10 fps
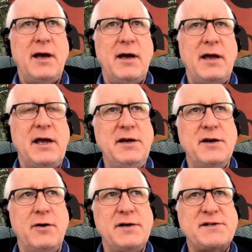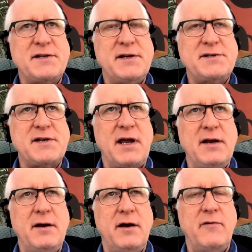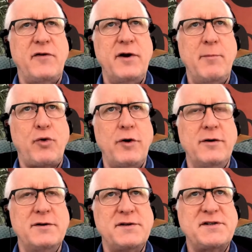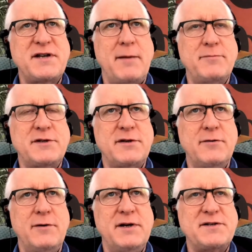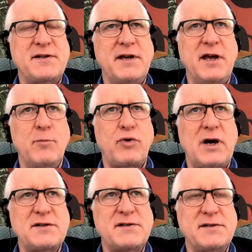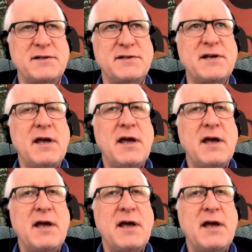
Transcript: Uh, he noticed this, and a very important step too in his thinking process is